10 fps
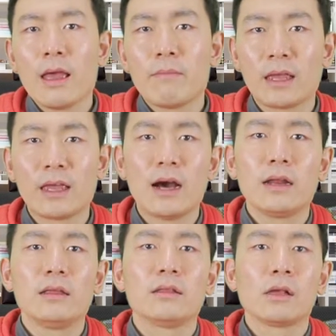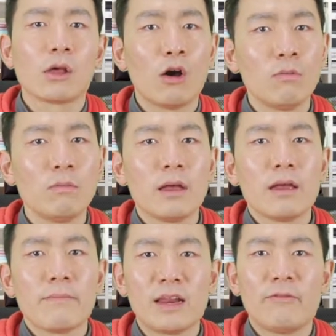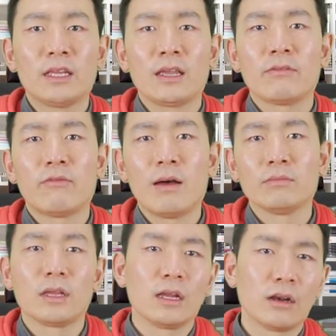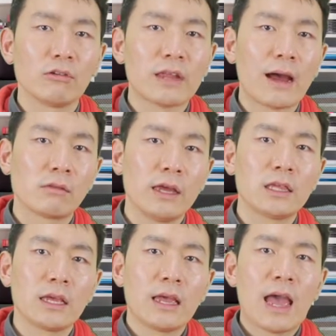making Ireland its home, benefiting from the low tax rate